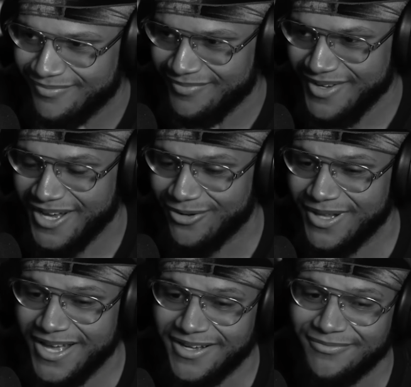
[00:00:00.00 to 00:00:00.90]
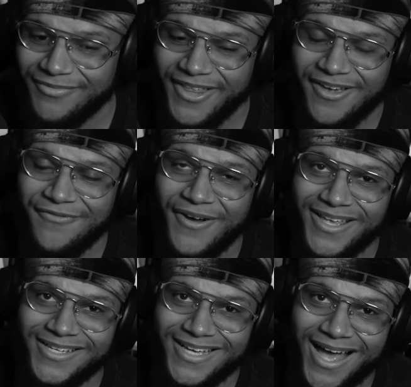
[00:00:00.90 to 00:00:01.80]
I ain't gonna lie. Thank
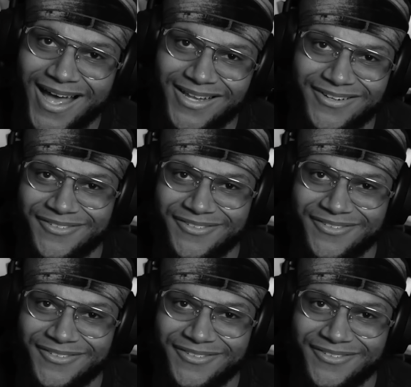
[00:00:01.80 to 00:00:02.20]
fucking God.